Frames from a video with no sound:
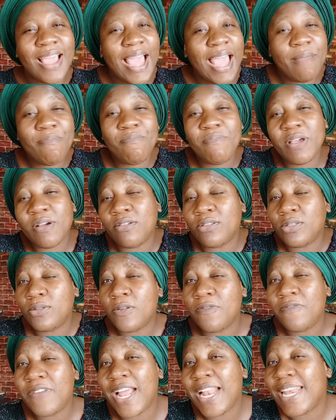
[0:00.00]
And because
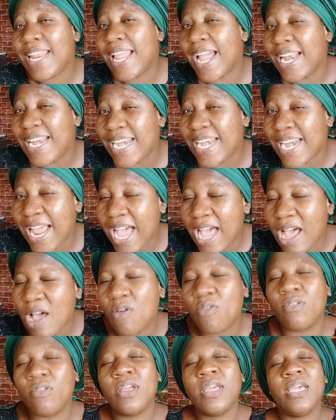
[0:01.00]
of that, they are
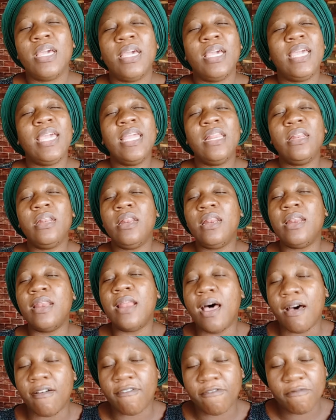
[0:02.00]
now in
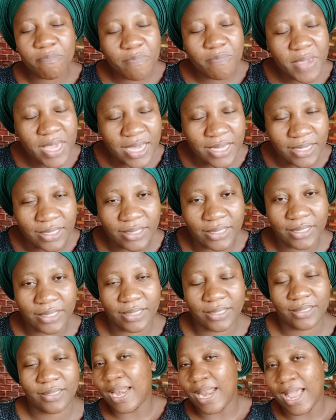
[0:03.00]
love,
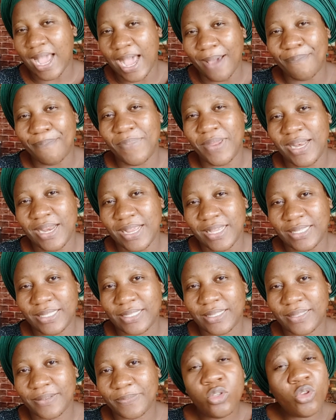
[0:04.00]
peace, and
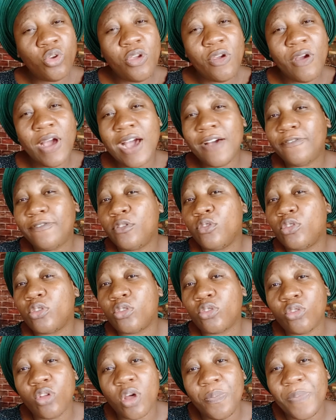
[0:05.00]
happiness. So you have to
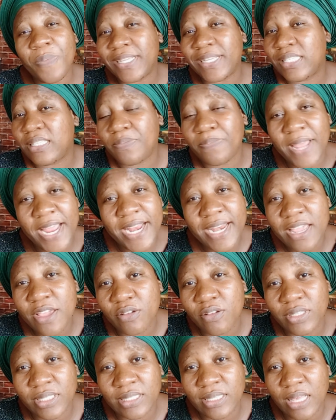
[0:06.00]
stop explaining
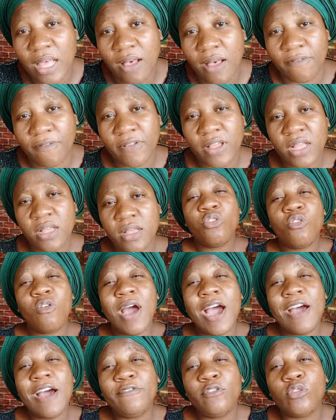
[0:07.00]
yourself. You
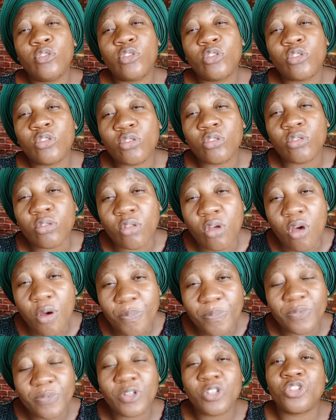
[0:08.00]
have to
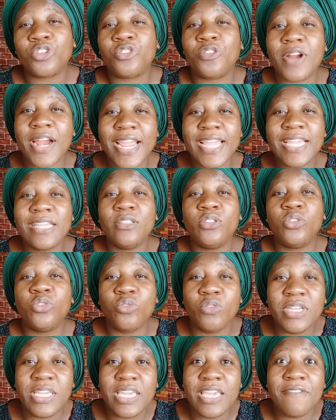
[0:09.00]
stop trying
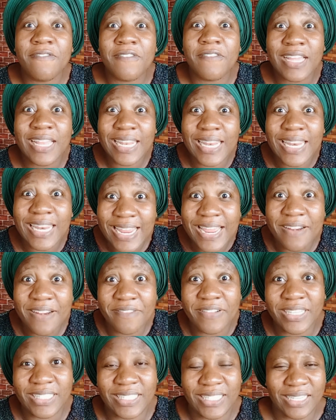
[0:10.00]
to give
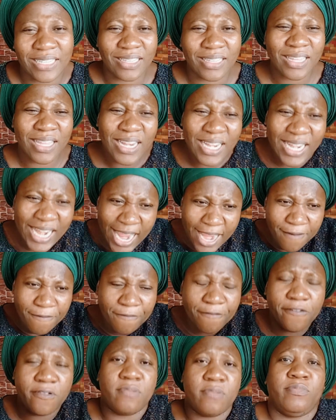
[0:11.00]
clarity. Learn
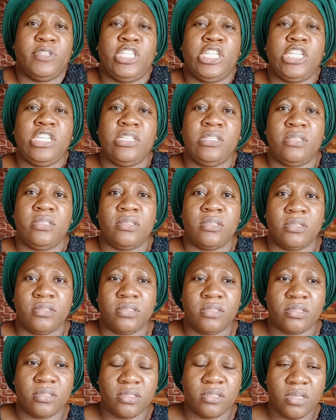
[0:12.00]
from
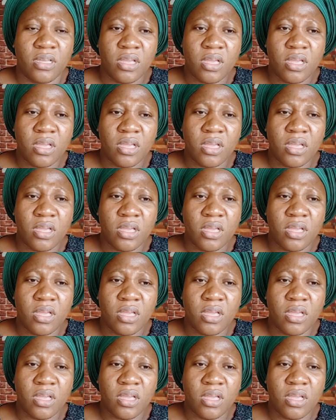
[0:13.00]
Jesus.